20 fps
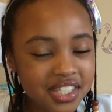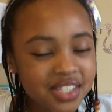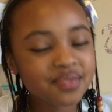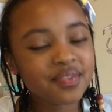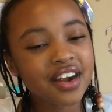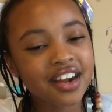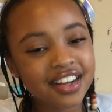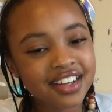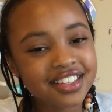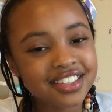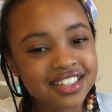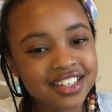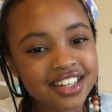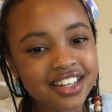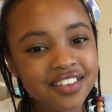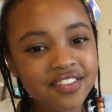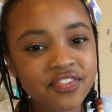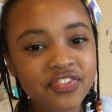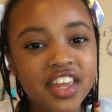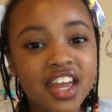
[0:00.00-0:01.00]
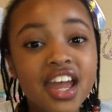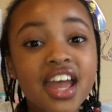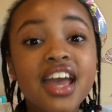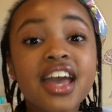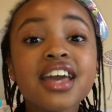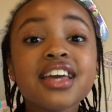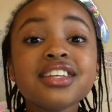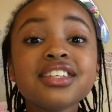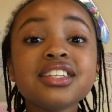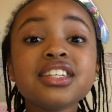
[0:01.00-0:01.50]
Smart, isn't it?
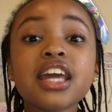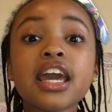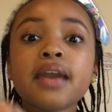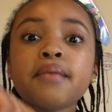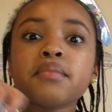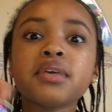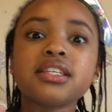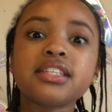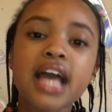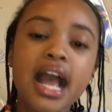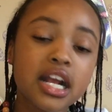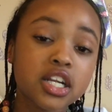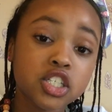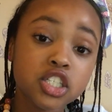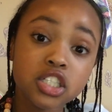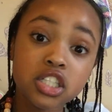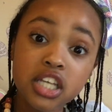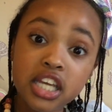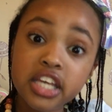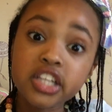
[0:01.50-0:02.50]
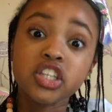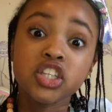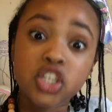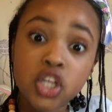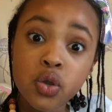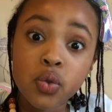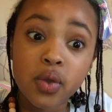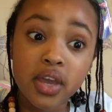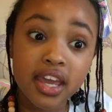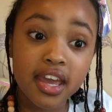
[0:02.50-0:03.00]
His name is actually
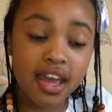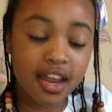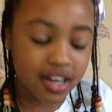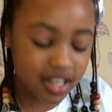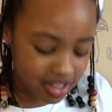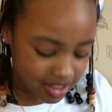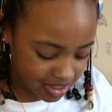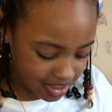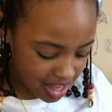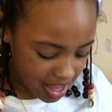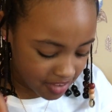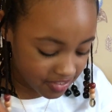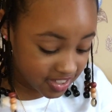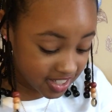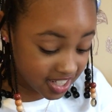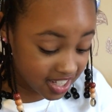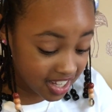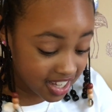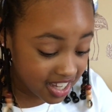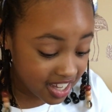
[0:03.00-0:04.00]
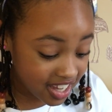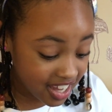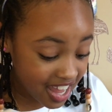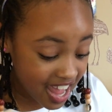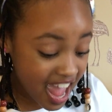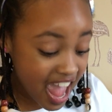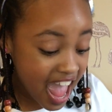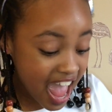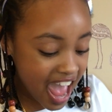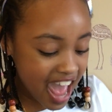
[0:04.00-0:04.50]
Louie, and he loves to eat
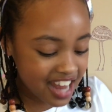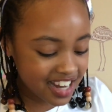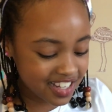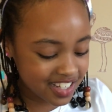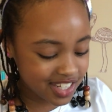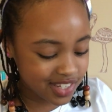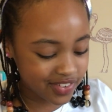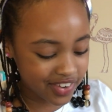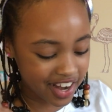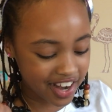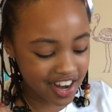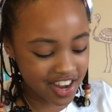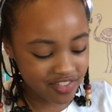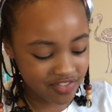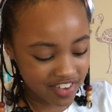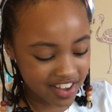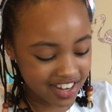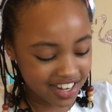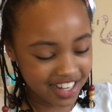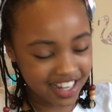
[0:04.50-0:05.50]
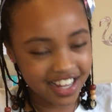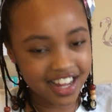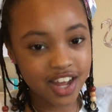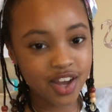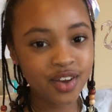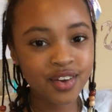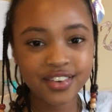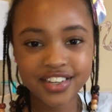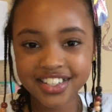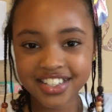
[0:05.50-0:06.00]
and is very funny. Who
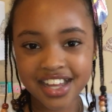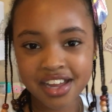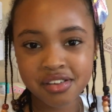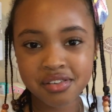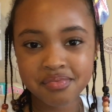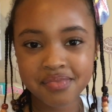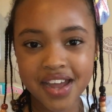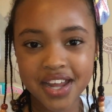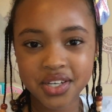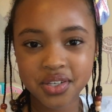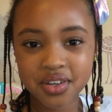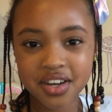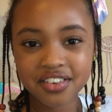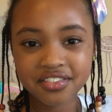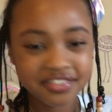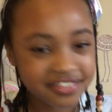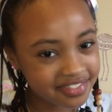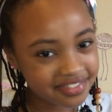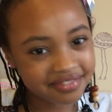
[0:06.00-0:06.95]
does that remind you of?